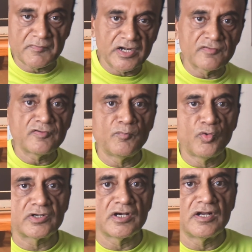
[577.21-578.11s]
kind of a
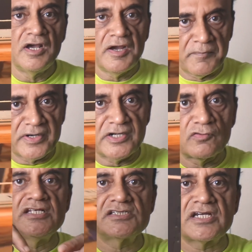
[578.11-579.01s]
motor, but it
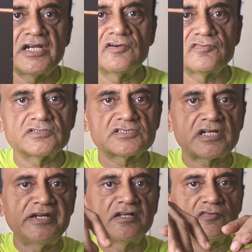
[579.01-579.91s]
was kind of a
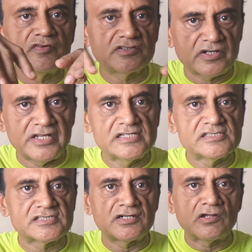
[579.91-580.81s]
slider with
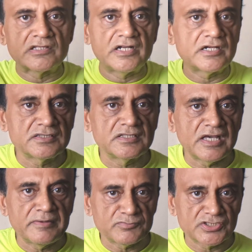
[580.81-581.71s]
rails and all that.
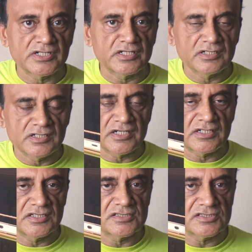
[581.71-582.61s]
I'm certain
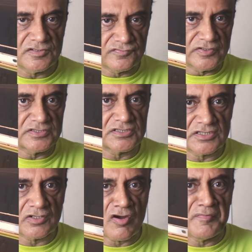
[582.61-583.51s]
that this is the first